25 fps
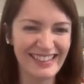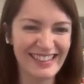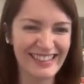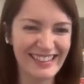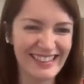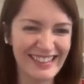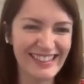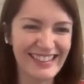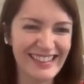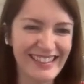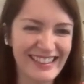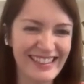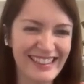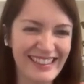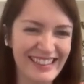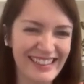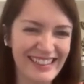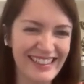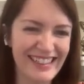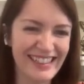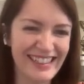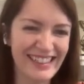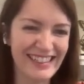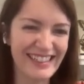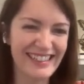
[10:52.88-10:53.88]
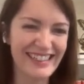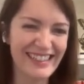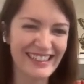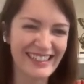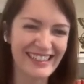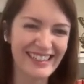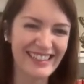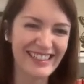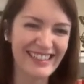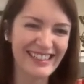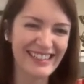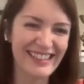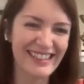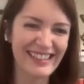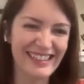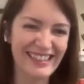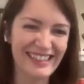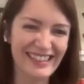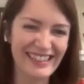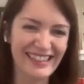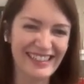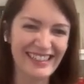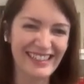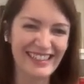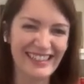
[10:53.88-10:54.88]

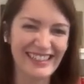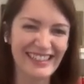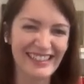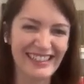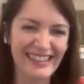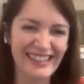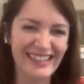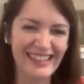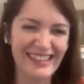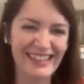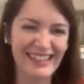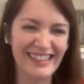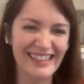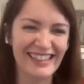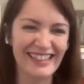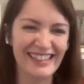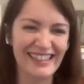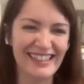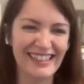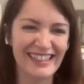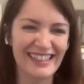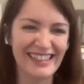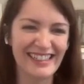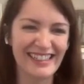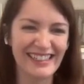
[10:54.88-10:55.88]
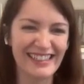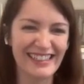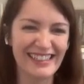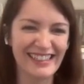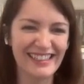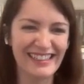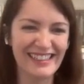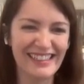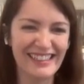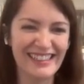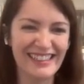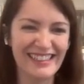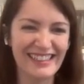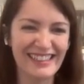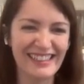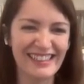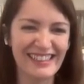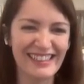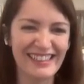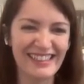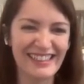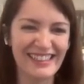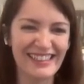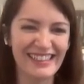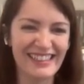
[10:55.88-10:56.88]

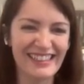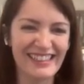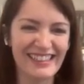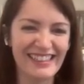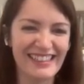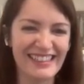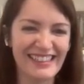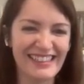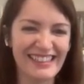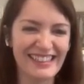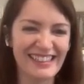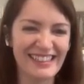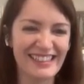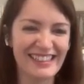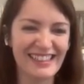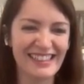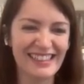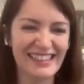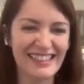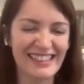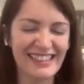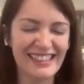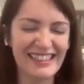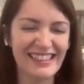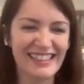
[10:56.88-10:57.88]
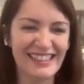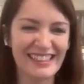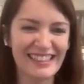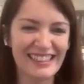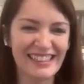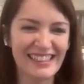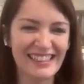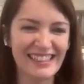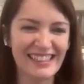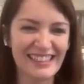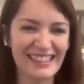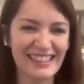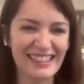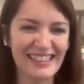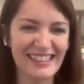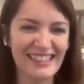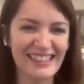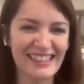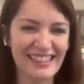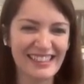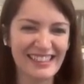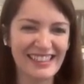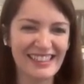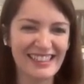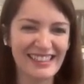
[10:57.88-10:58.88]

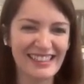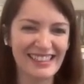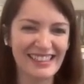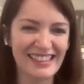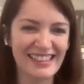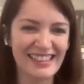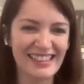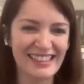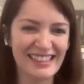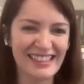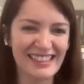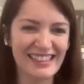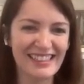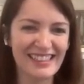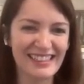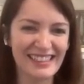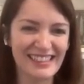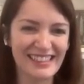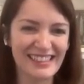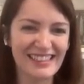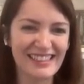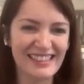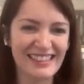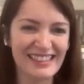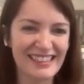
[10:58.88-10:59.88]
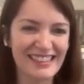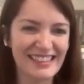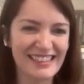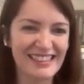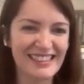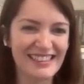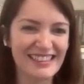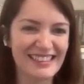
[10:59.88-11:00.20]
(not speaking)